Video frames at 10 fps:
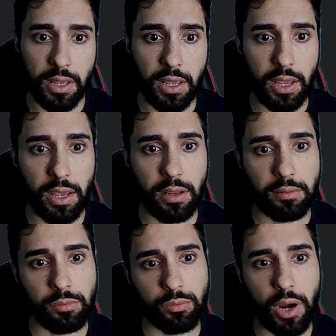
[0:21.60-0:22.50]

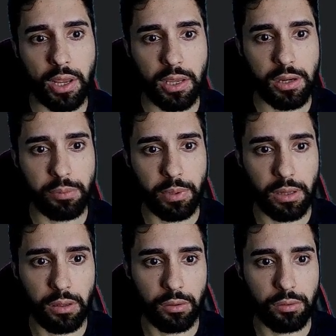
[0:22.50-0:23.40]
And right here
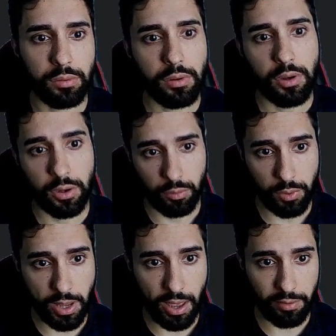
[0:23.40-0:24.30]
below, we
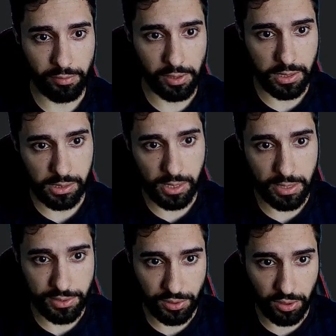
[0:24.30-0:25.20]
have a
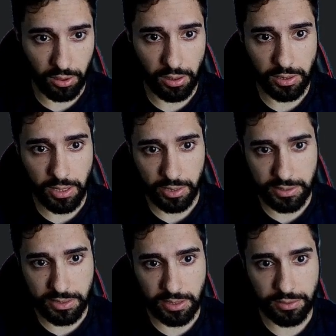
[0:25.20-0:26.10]
class car that
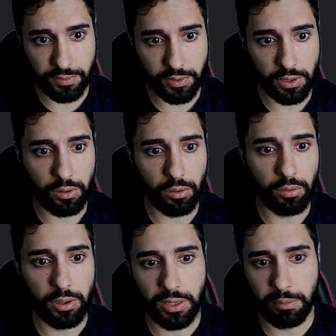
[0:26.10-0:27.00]
extends vehicle
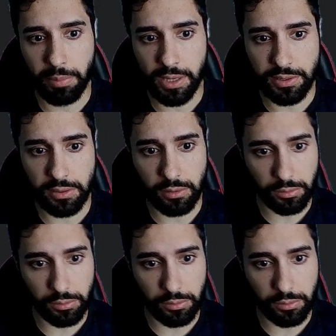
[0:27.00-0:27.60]
and a bicycle